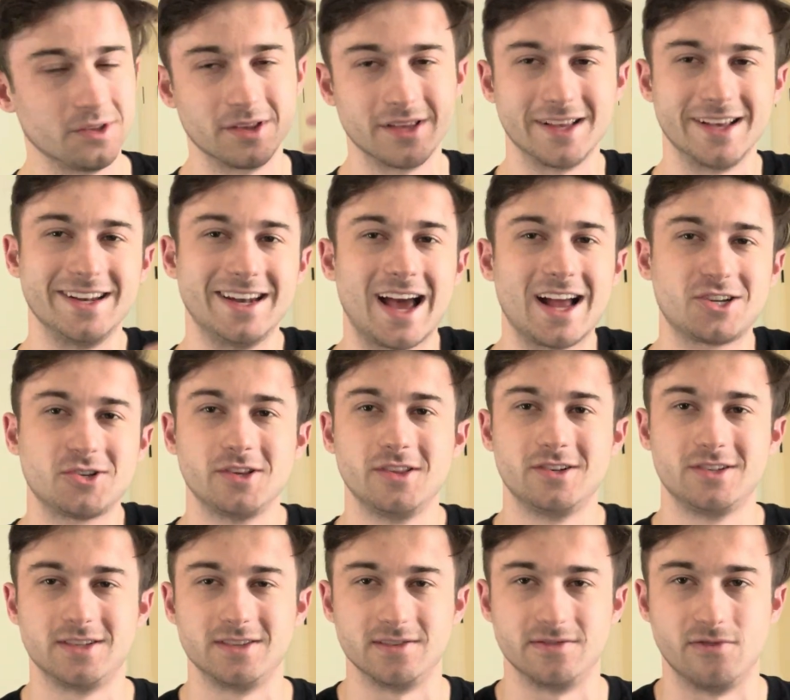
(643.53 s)
naturally
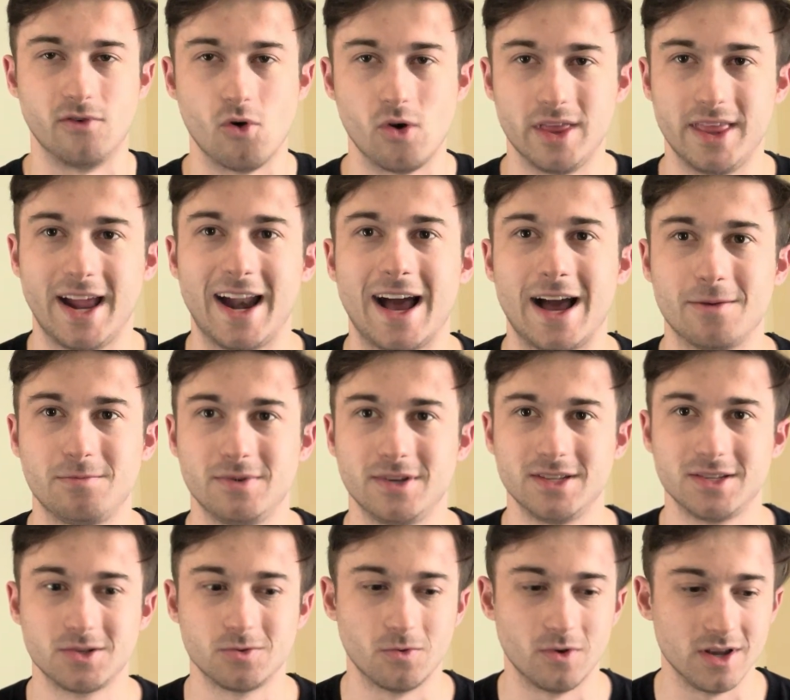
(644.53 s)
there's this void that
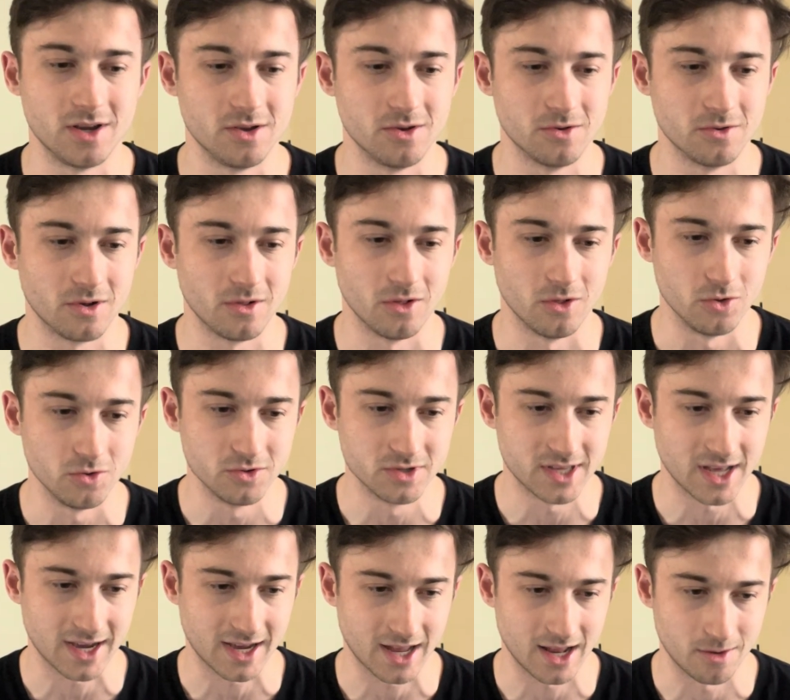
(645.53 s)
happens when you lose
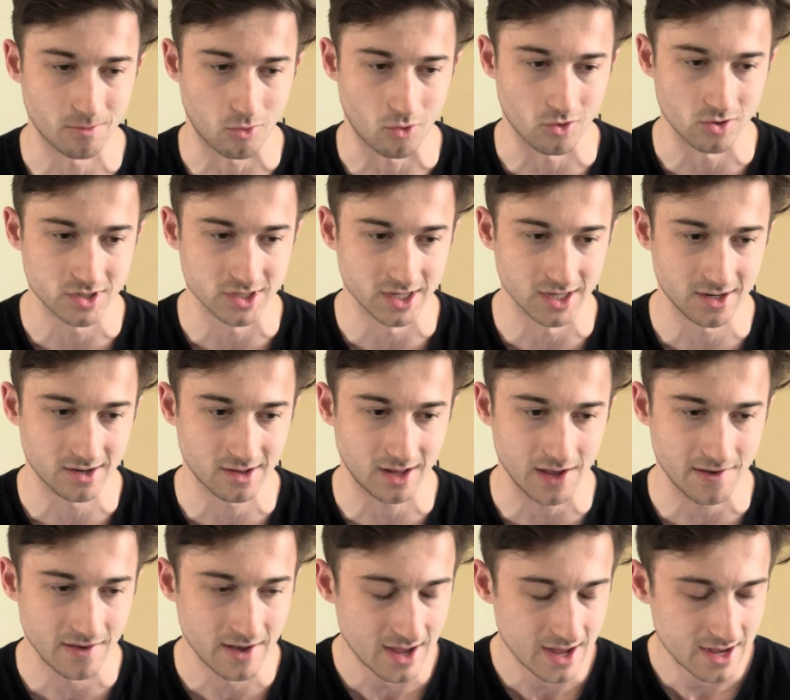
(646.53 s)
that kind of person in your
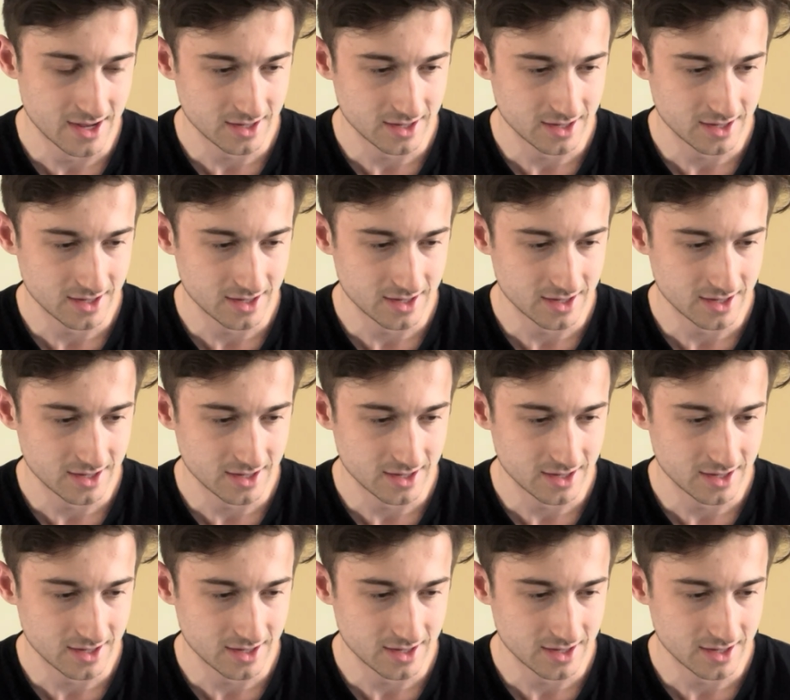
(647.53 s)
life.